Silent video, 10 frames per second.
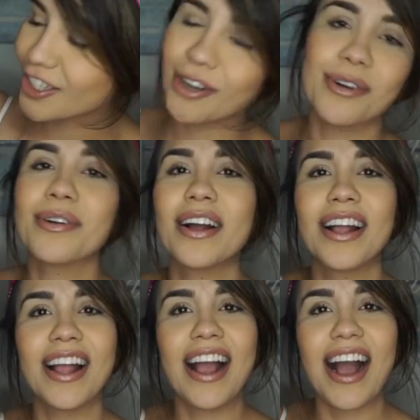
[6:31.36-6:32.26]
So
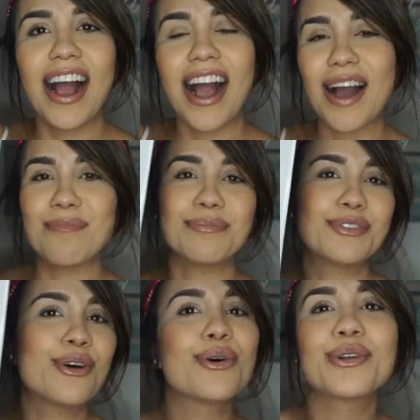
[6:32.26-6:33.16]
I'm
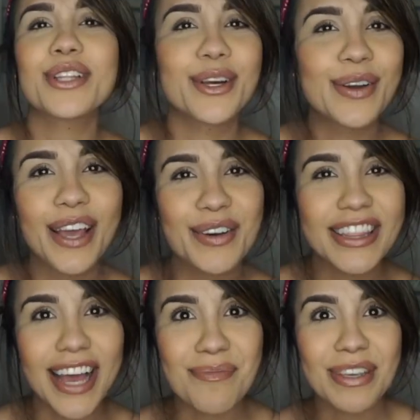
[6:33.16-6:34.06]
totally okay
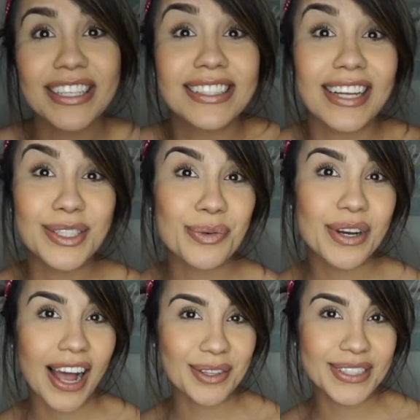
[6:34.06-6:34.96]
with that, because that's
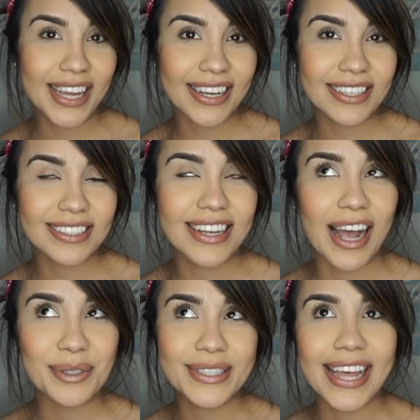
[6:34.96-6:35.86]
what
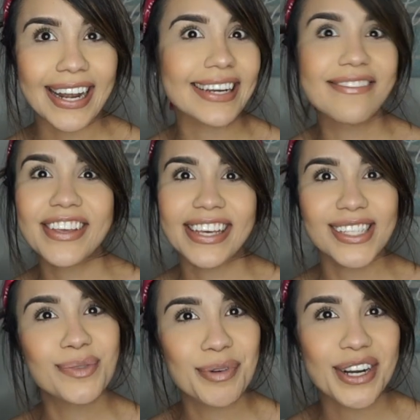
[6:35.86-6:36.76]
outside living
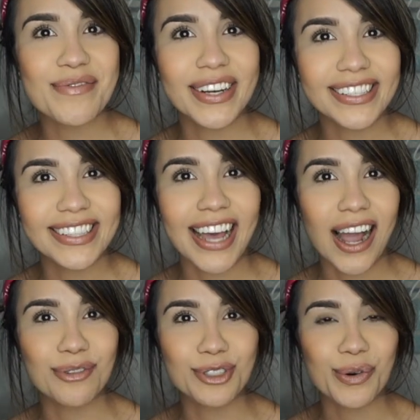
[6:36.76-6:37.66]
is pretty much, and the
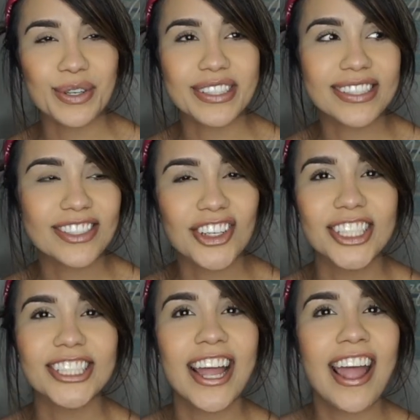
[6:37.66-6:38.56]
outdoors is
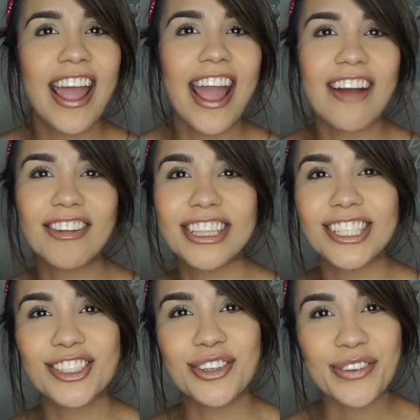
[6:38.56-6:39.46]
just
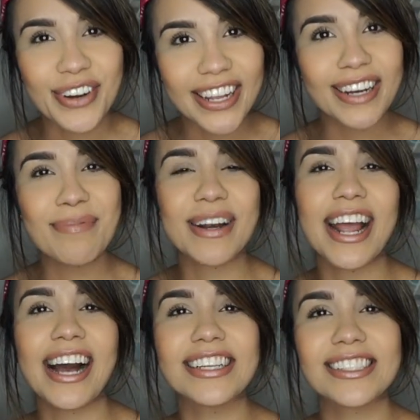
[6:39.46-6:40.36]
everything's green, but it
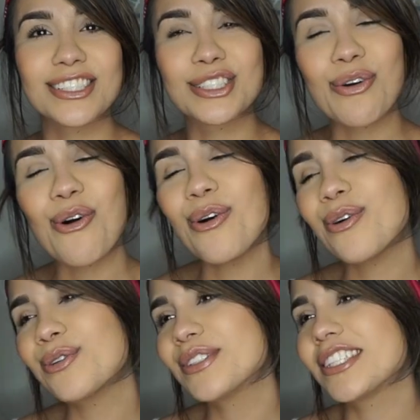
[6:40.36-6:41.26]
has its
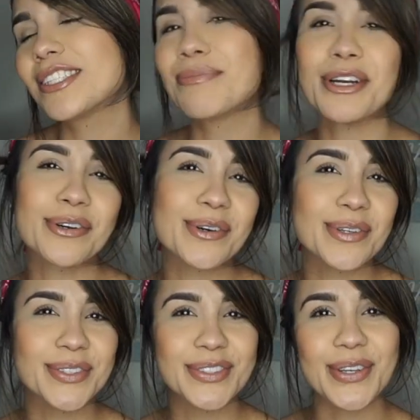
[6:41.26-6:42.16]
gold, its minerals.